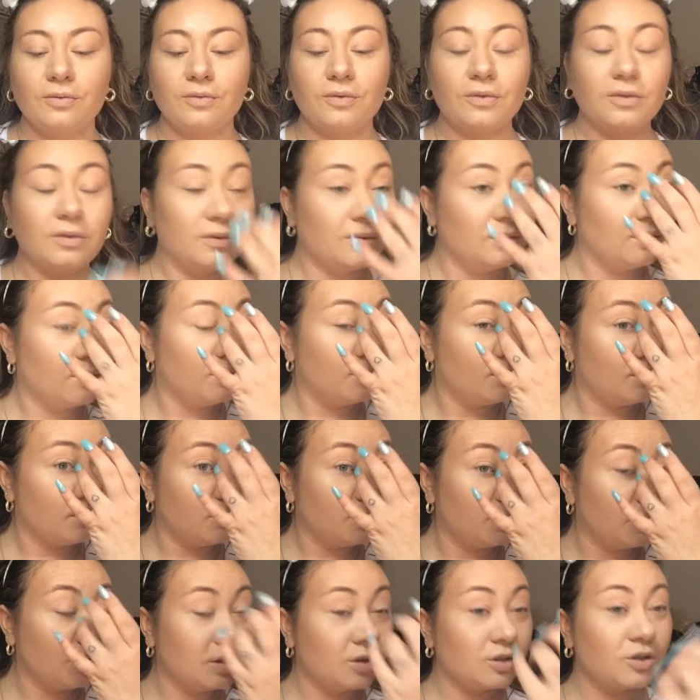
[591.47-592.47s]
that.
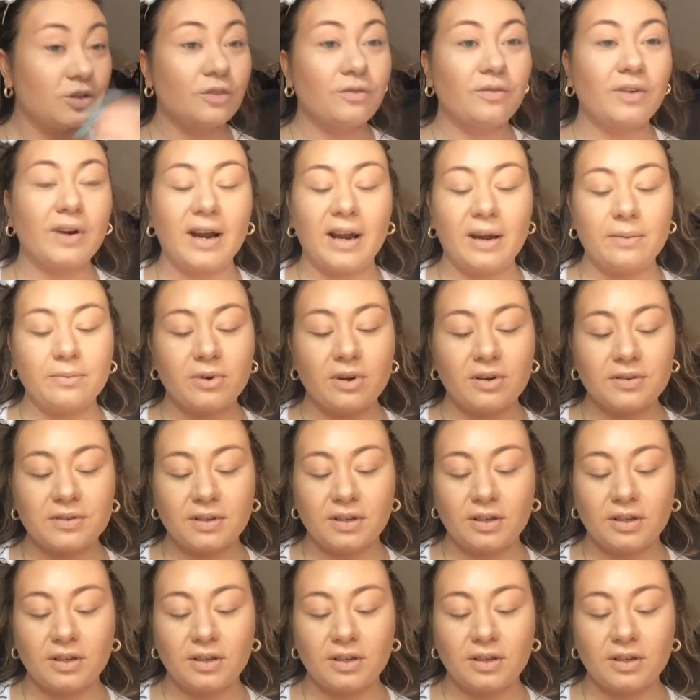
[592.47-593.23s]
So for eyebrows,